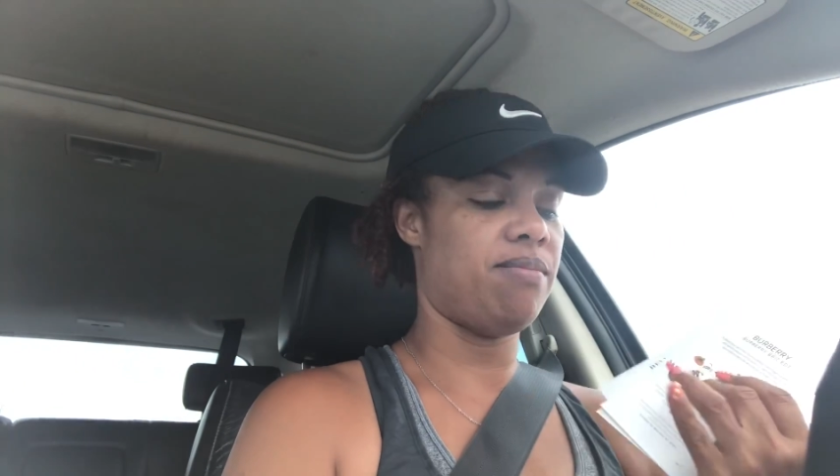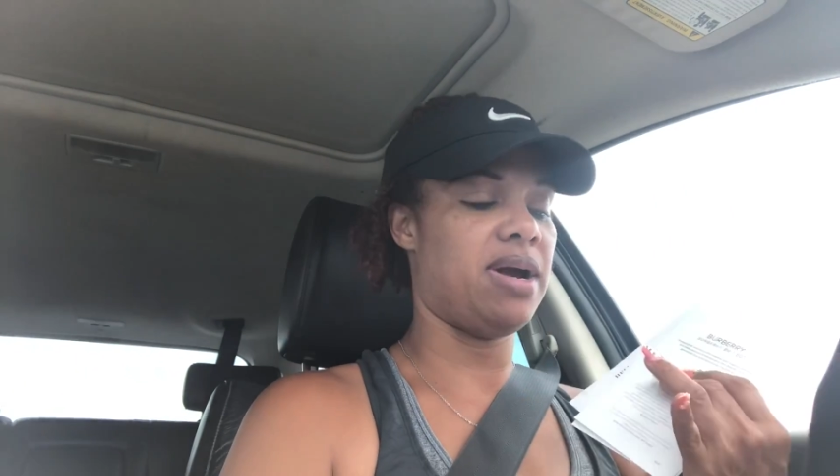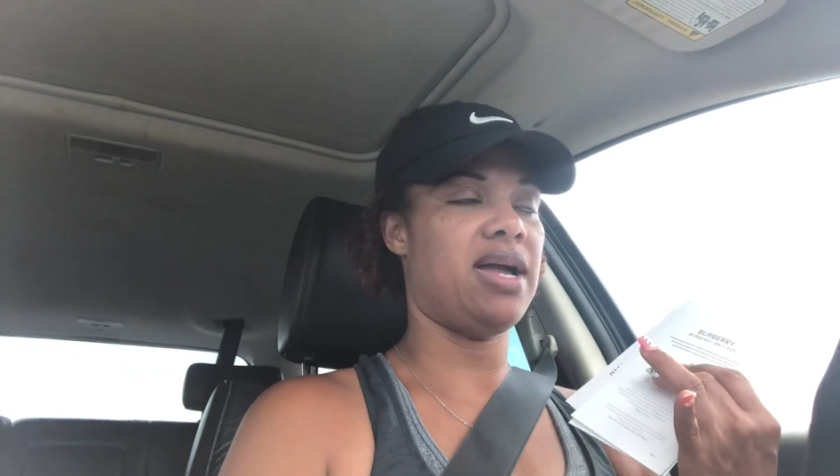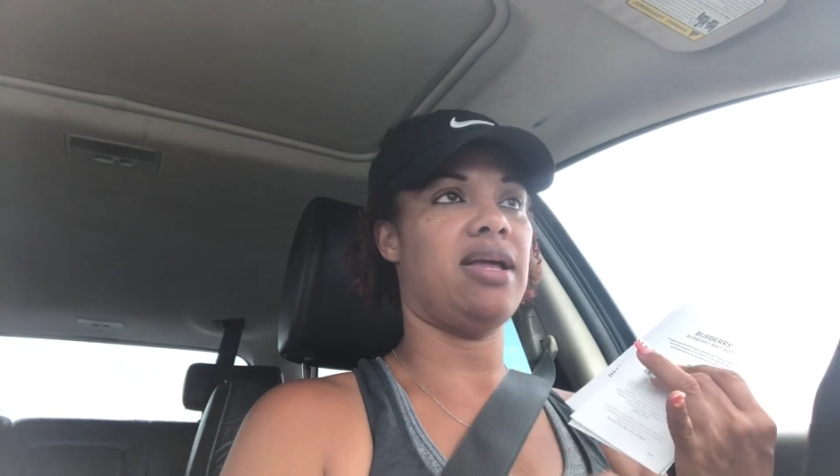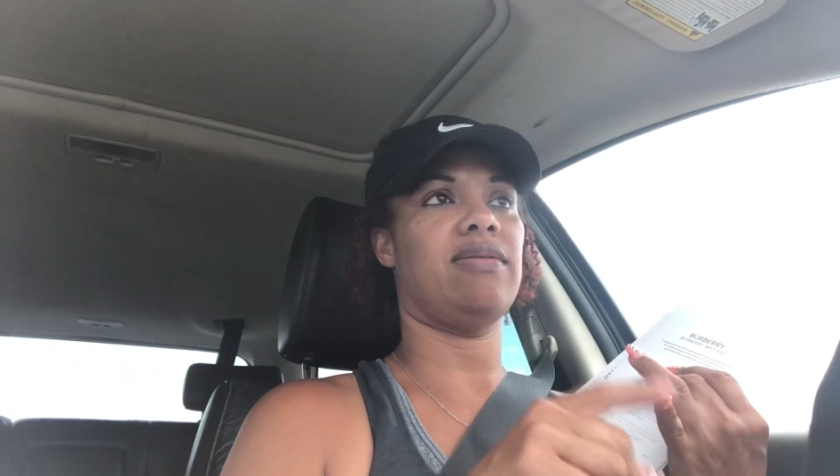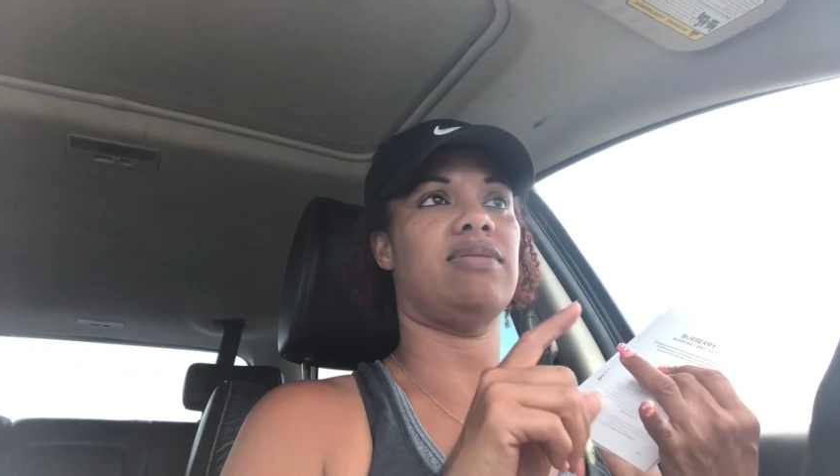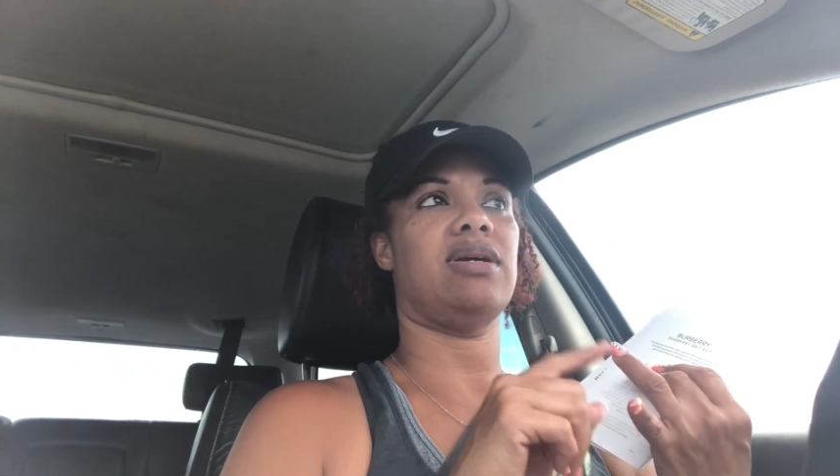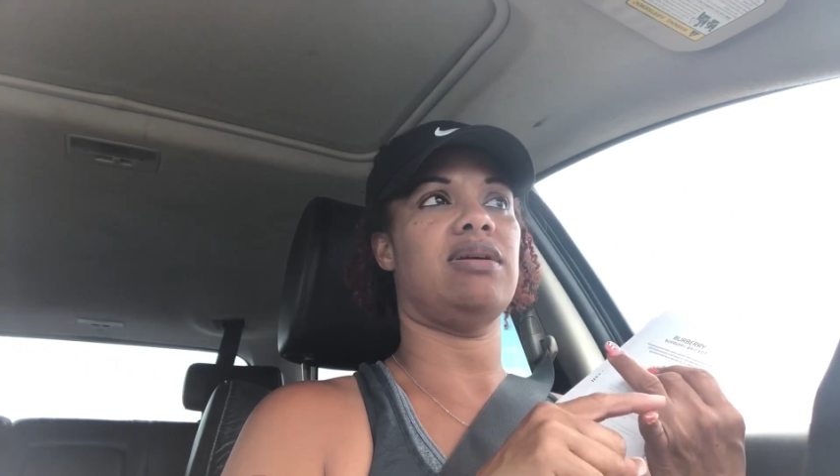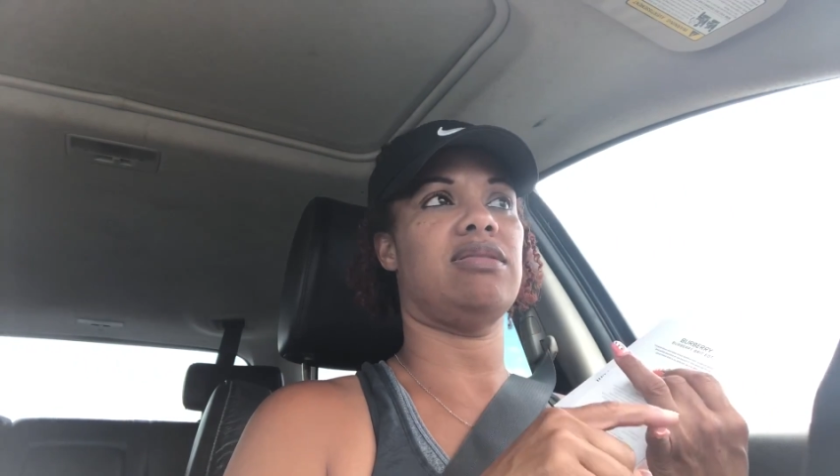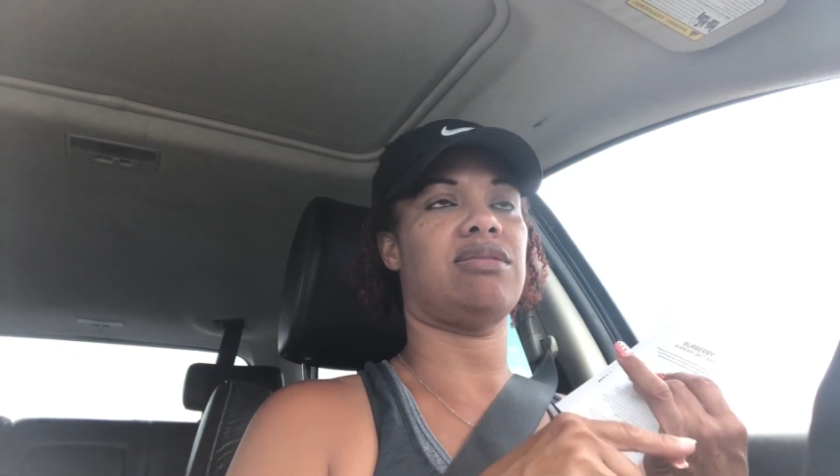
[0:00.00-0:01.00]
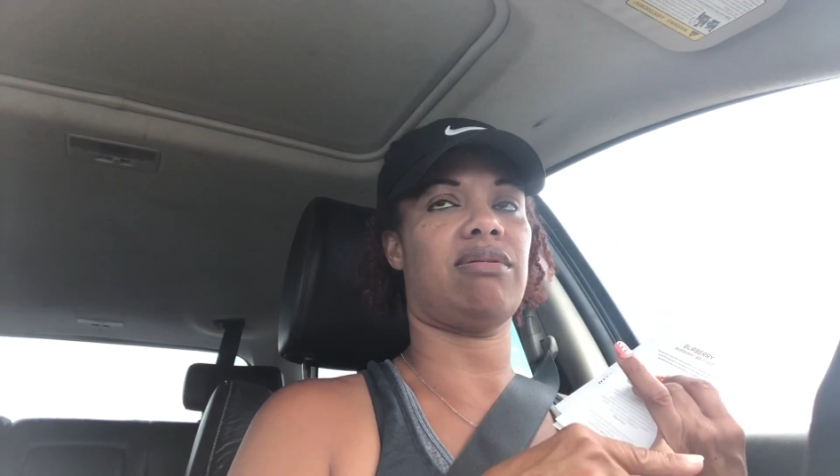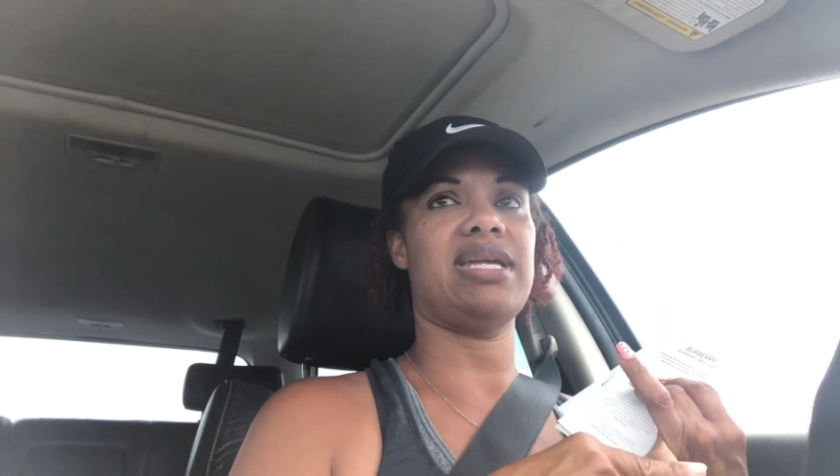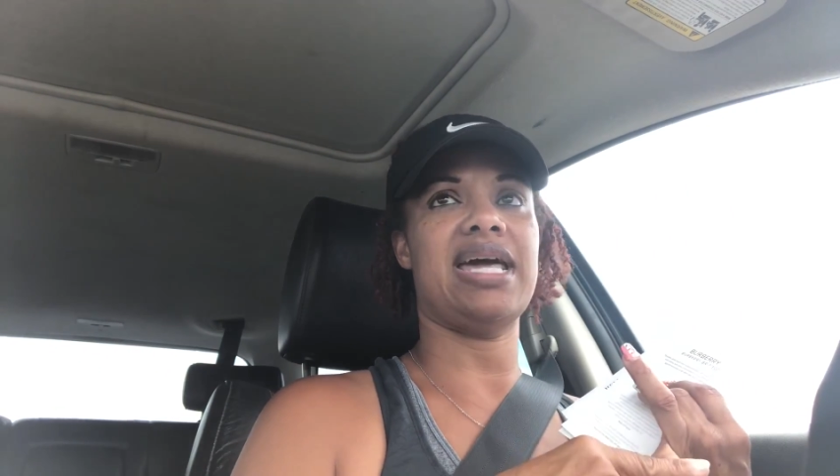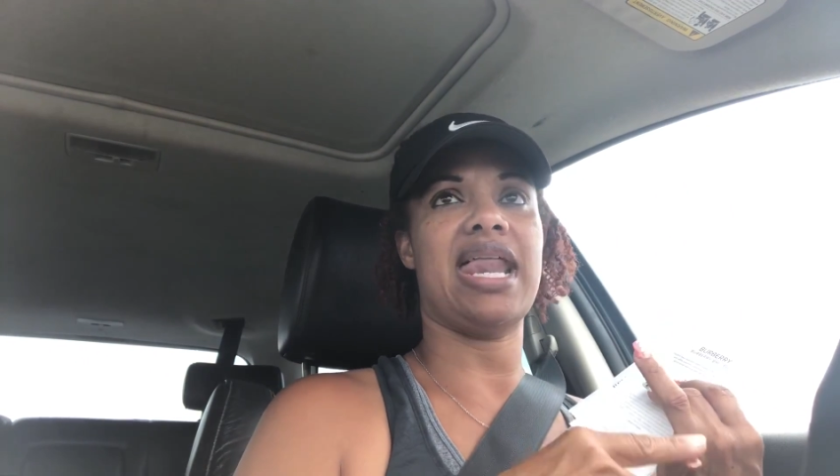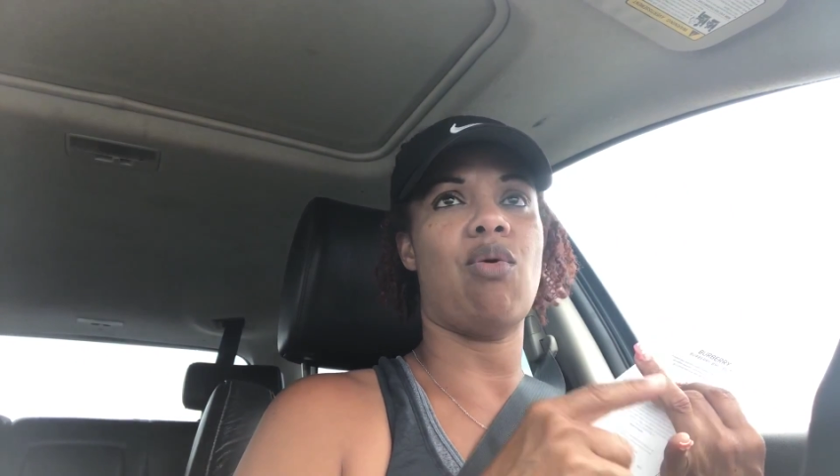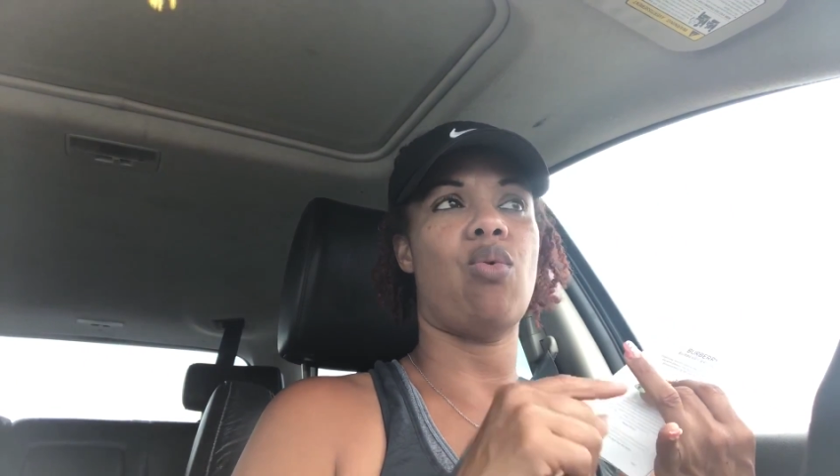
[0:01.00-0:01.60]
my the three that I